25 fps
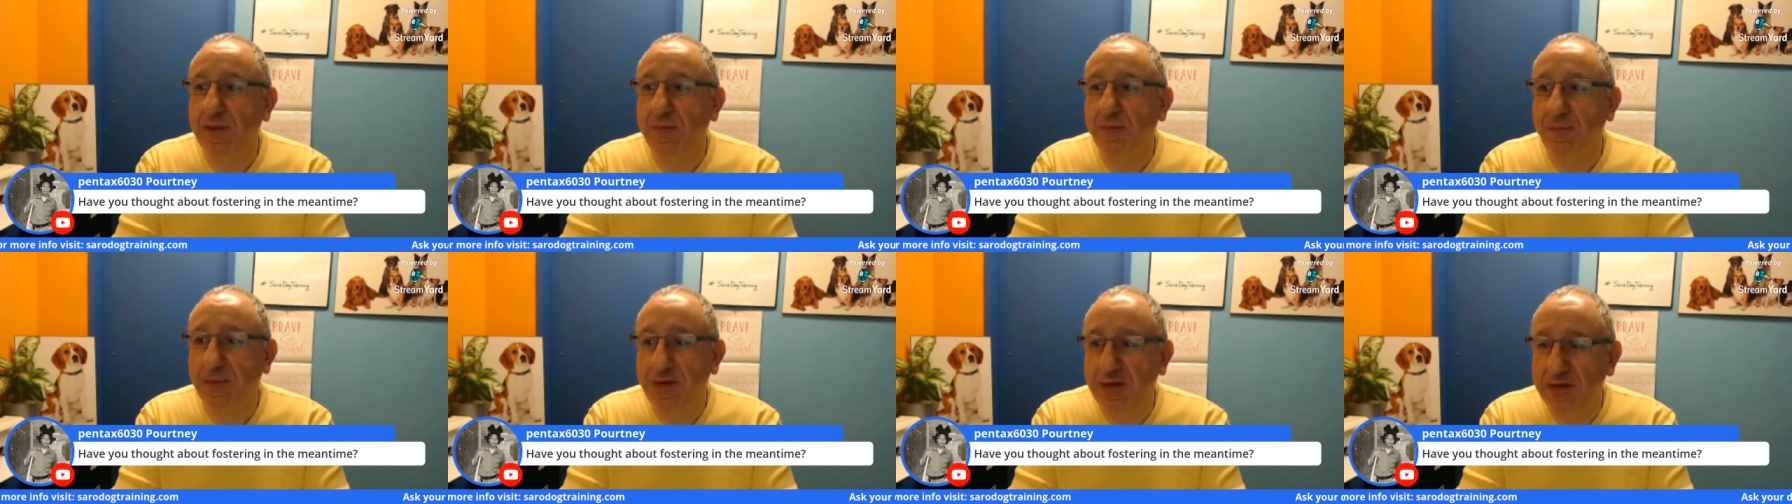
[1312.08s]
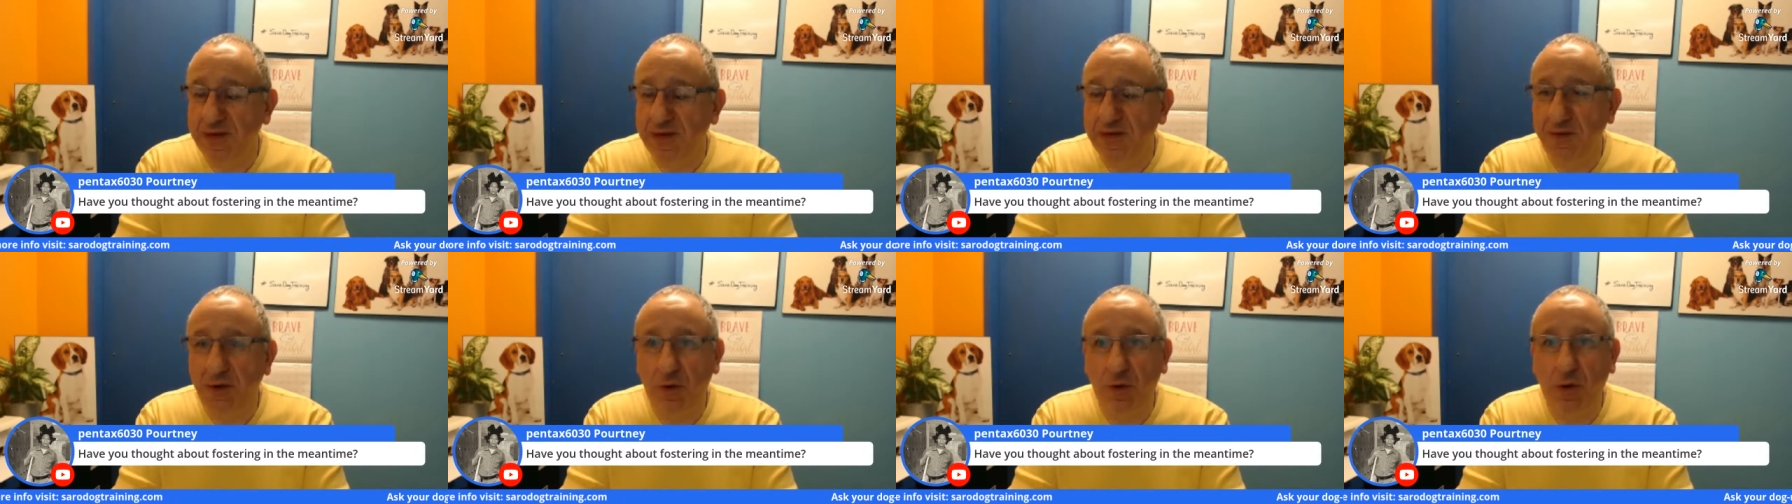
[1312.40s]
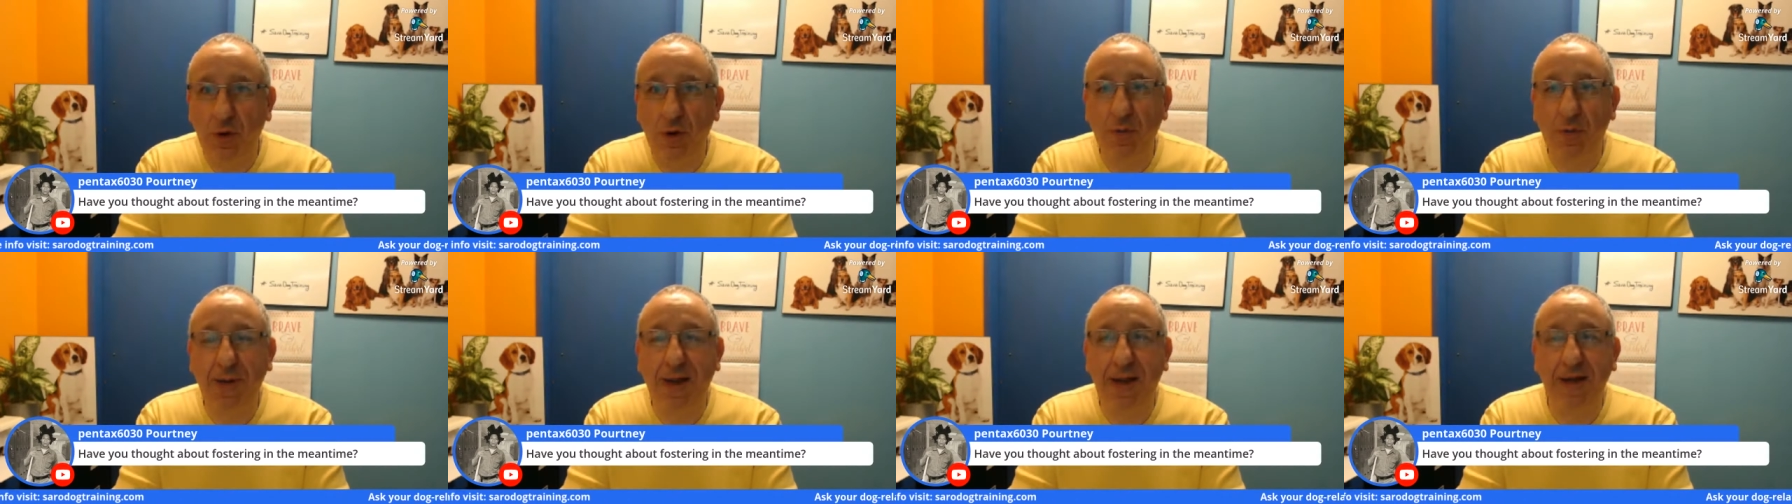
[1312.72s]
bring it
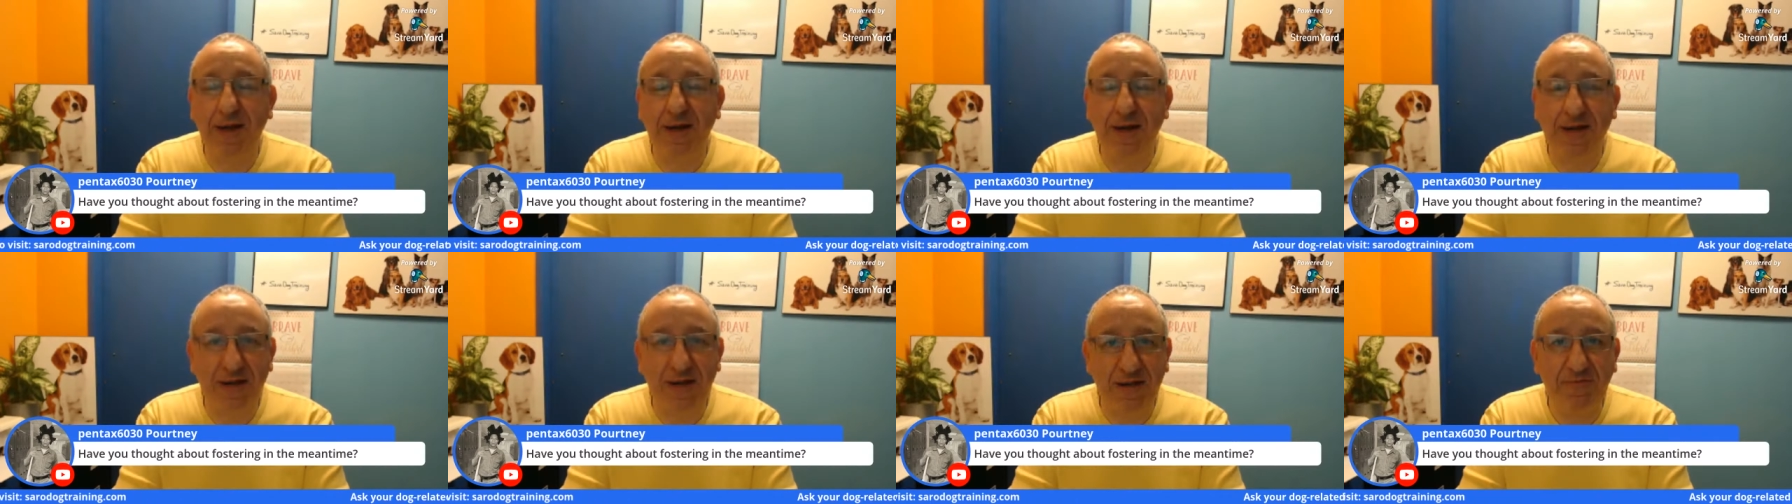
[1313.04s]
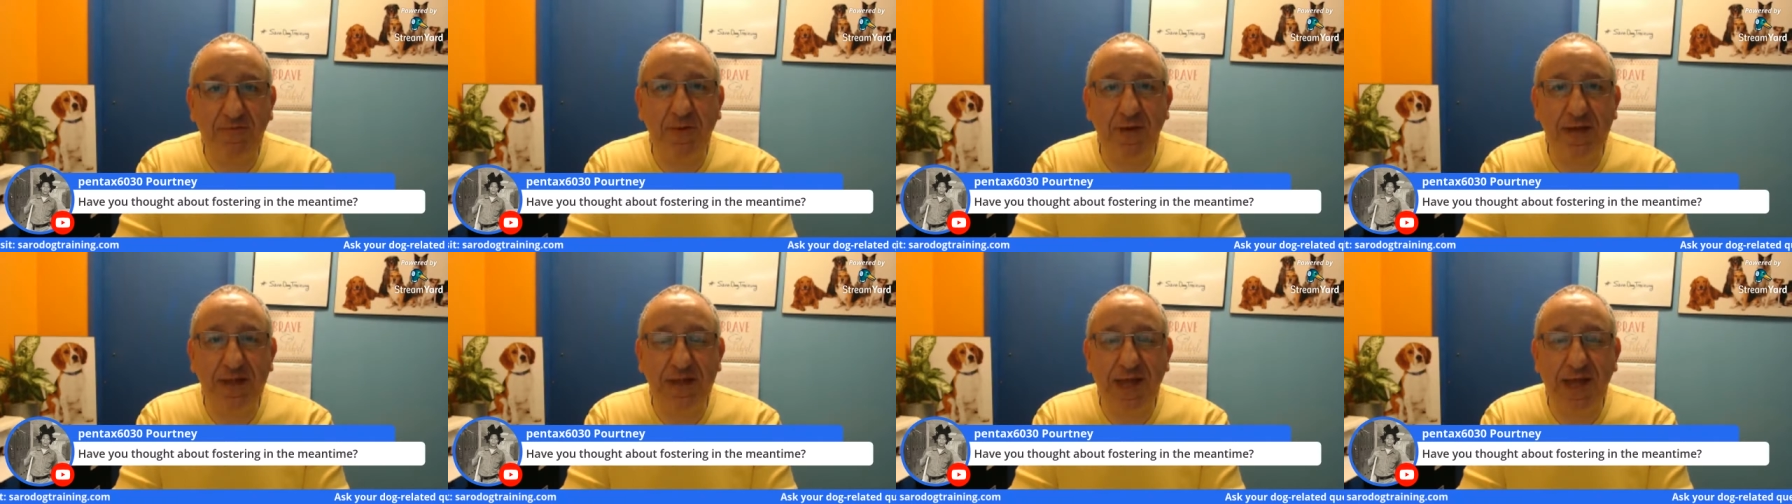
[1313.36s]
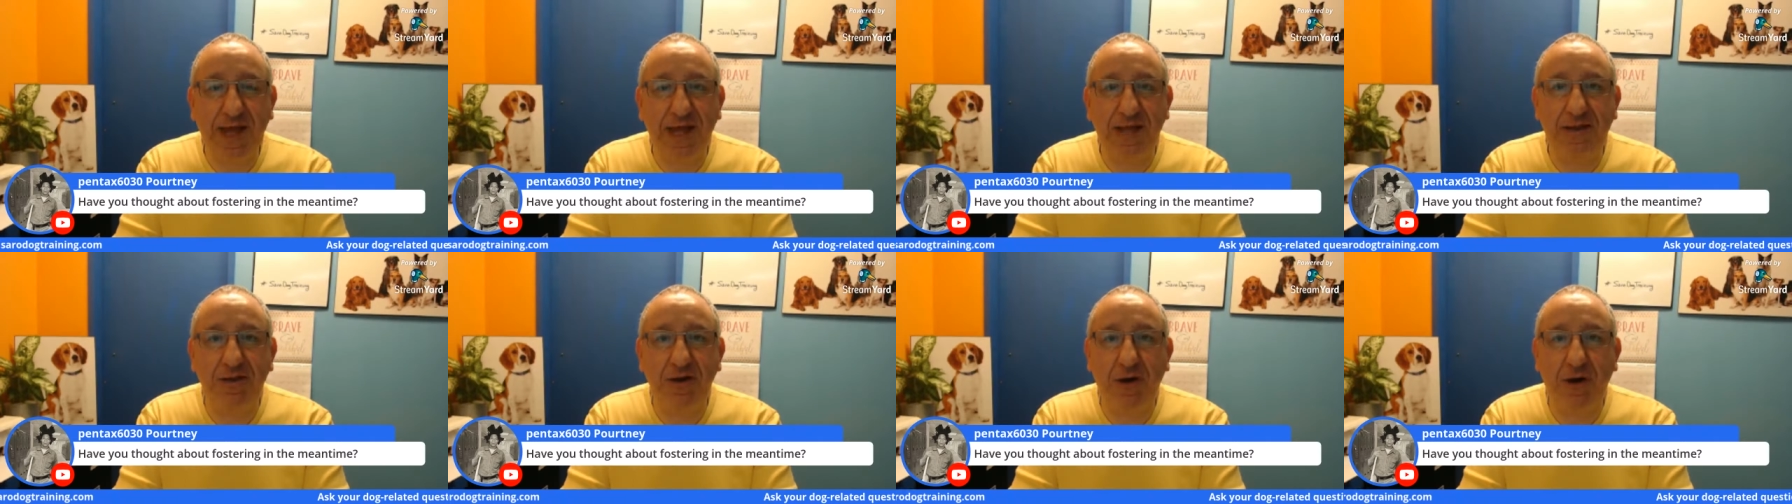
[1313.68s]
home and live with
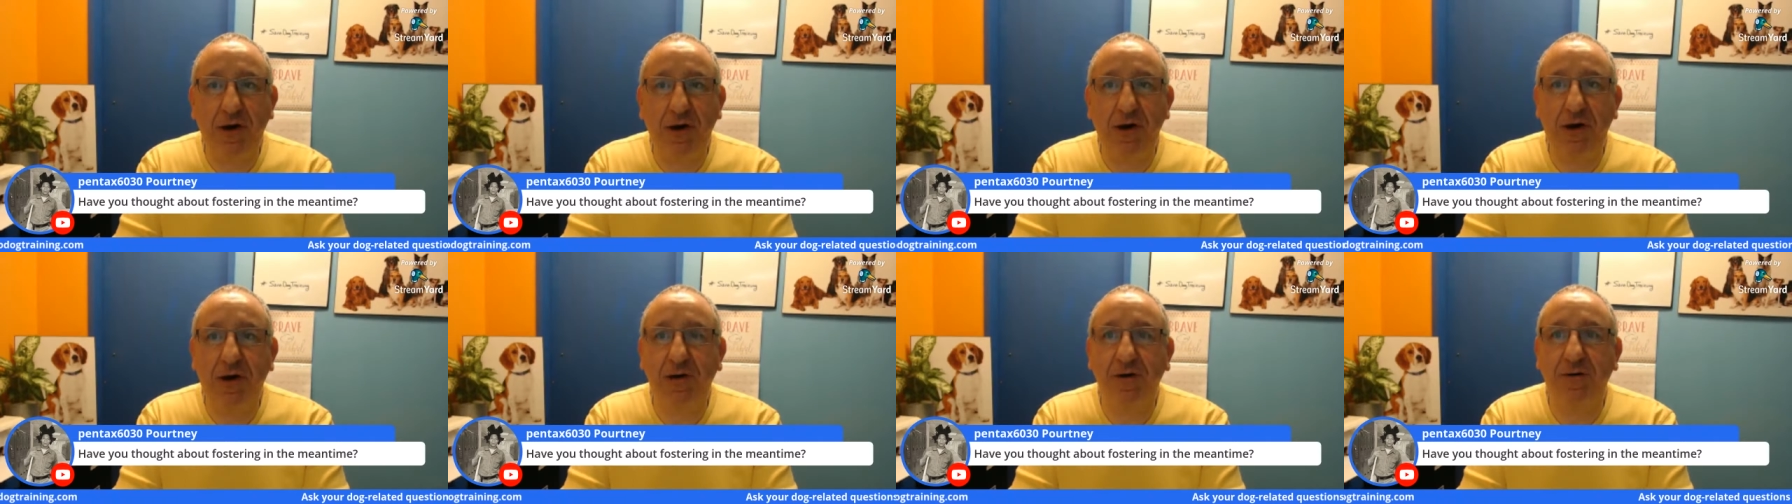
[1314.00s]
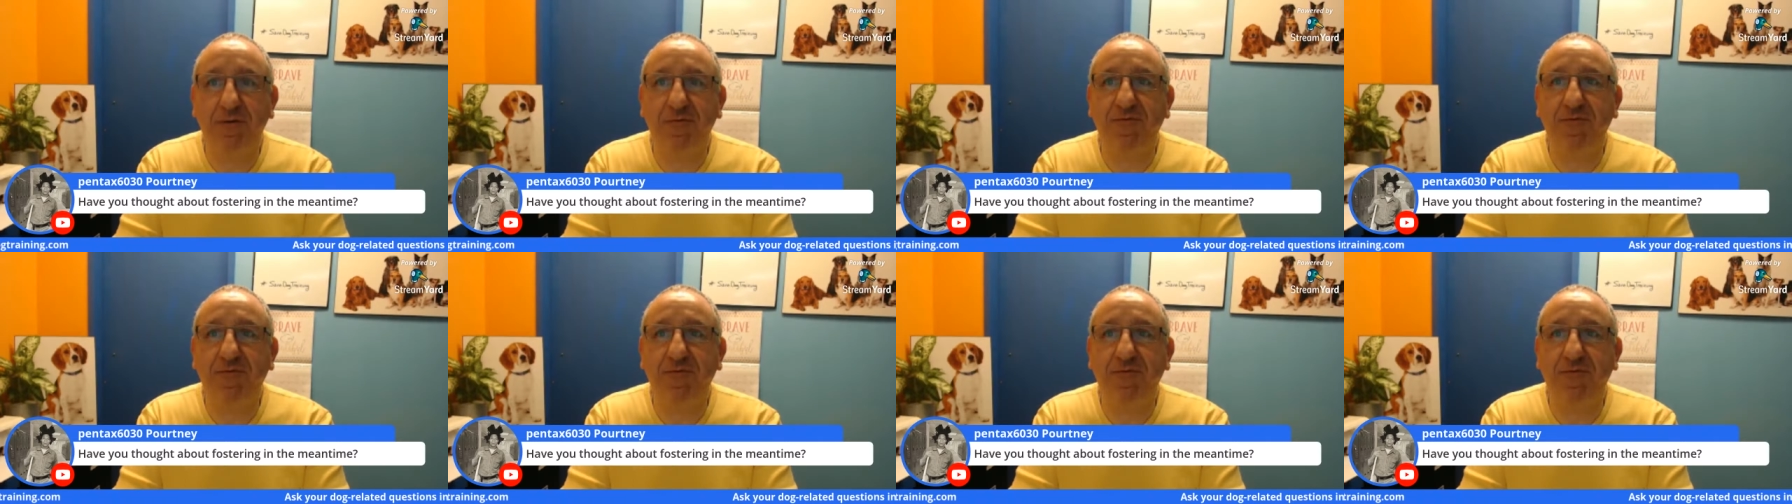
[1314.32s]
that dog